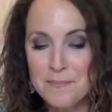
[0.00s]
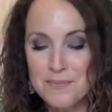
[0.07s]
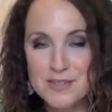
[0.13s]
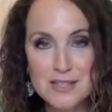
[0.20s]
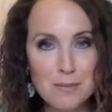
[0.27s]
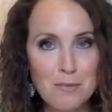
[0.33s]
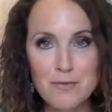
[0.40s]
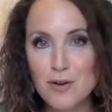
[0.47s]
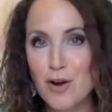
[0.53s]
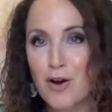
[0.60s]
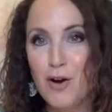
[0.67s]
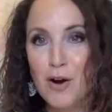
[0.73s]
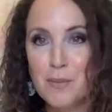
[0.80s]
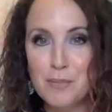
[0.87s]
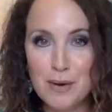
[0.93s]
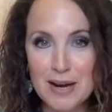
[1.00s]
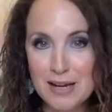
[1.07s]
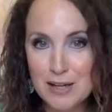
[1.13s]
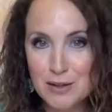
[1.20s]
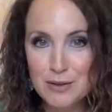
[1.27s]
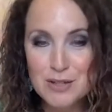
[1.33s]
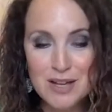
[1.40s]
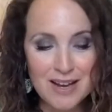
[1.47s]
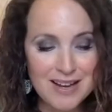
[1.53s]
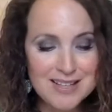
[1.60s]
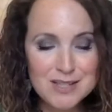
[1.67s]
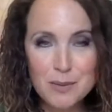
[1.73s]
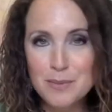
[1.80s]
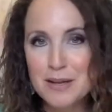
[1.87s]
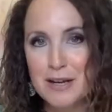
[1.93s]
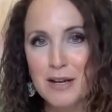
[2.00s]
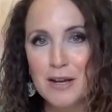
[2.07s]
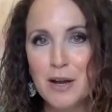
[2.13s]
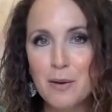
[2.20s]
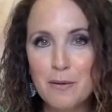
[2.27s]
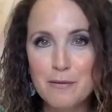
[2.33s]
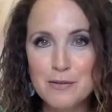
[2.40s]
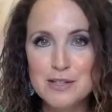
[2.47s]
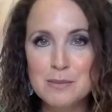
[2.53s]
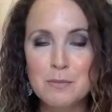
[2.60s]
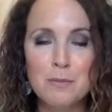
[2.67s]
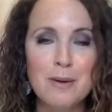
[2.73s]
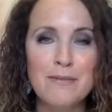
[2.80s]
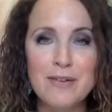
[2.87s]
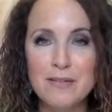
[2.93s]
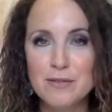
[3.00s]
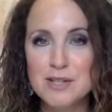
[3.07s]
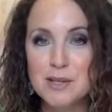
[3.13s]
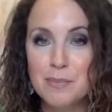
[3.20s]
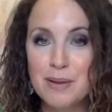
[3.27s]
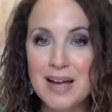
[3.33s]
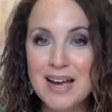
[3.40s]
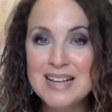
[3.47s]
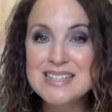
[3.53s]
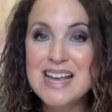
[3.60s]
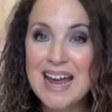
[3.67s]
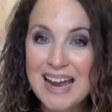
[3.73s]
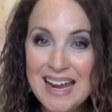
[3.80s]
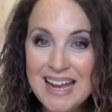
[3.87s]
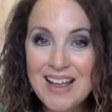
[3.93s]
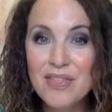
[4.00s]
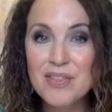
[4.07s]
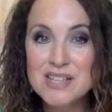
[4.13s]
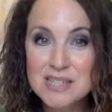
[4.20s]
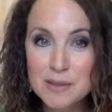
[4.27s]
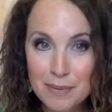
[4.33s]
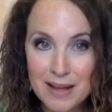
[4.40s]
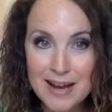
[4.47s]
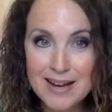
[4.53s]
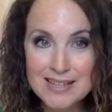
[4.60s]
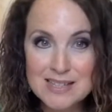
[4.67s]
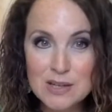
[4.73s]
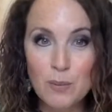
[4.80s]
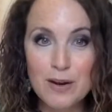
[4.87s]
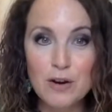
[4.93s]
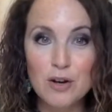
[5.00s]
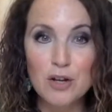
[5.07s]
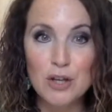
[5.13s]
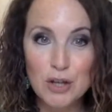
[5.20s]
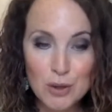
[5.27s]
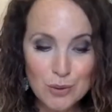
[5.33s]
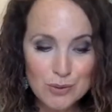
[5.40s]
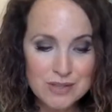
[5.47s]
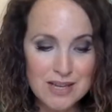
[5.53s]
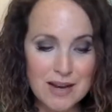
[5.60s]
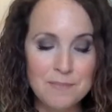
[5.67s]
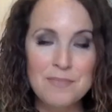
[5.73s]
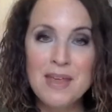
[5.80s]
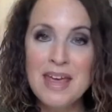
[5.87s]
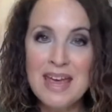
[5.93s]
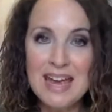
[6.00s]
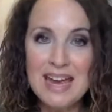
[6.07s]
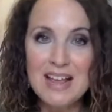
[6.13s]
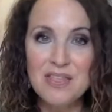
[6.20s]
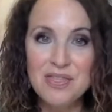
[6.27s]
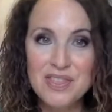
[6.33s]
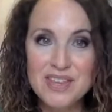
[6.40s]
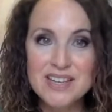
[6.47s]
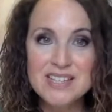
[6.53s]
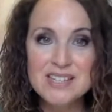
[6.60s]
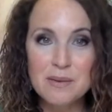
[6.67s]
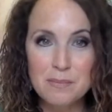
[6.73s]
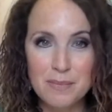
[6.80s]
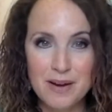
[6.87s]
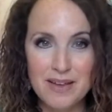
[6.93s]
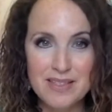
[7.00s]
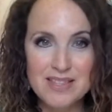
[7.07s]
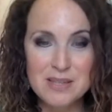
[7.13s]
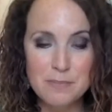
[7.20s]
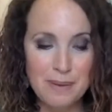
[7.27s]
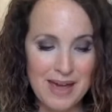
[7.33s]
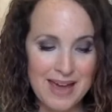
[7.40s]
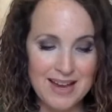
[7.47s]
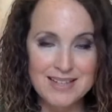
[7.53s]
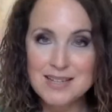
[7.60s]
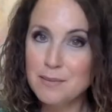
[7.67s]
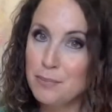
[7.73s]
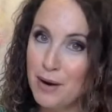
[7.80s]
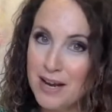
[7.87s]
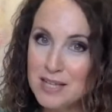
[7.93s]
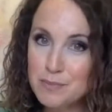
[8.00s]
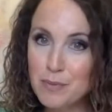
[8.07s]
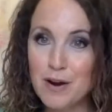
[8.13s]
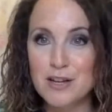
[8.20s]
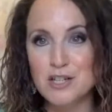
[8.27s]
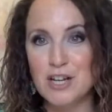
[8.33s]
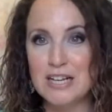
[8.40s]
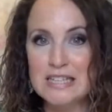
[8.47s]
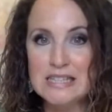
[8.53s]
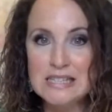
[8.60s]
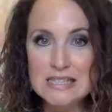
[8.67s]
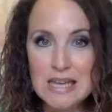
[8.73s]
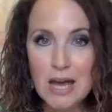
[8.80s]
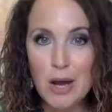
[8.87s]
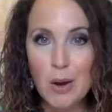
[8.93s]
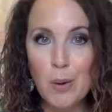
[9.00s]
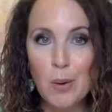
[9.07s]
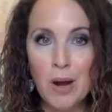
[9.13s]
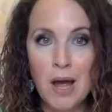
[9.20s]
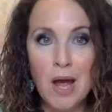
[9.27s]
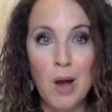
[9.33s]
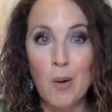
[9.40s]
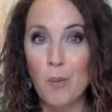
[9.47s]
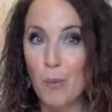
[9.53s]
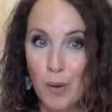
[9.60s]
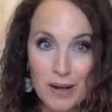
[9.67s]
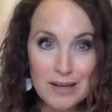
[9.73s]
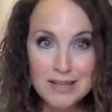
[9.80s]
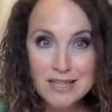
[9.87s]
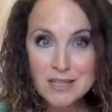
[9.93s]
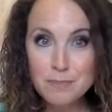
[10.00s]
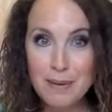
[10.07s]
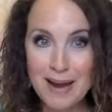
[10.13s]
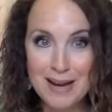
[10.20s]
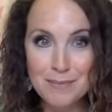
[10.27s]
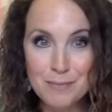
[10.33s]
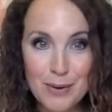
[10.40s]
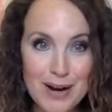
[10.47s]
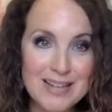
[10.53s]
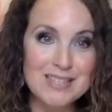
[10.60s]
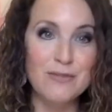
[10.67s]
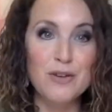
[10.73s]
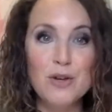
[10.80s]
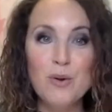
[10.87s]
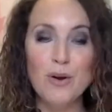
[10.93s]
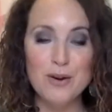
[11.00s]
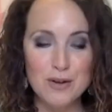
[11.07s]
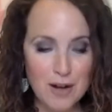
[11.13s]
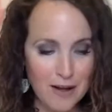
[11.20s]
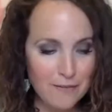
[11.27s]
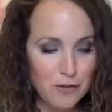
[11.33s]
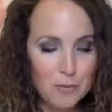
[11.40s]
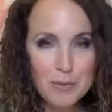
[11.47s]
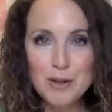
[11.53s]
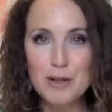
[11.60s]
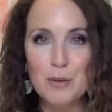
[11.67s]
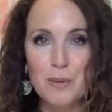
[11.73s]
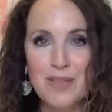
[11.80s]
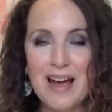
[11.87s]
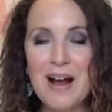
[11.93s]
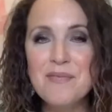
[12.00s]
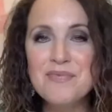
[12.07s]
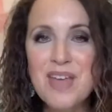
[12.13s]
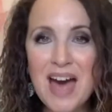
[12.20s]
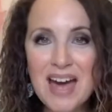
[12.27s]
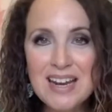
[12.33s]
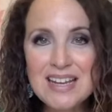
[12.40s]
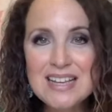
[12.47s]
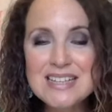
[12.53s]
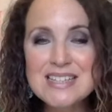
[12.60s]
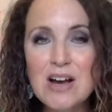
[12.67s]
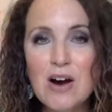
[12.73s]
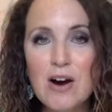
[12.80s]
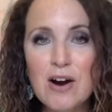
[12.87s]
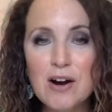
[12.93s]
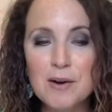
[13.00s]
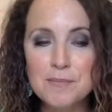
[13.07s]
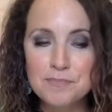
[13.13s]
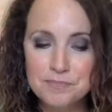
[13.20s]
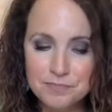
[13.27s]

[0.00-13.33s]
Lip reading: some of y'all are brand new to us, so I'm going to go over some of my favorite supplies and the supplies that we are using in this month's Paint and Praise project. So, what is Paint and Praise? If you are not familiar with that, that is our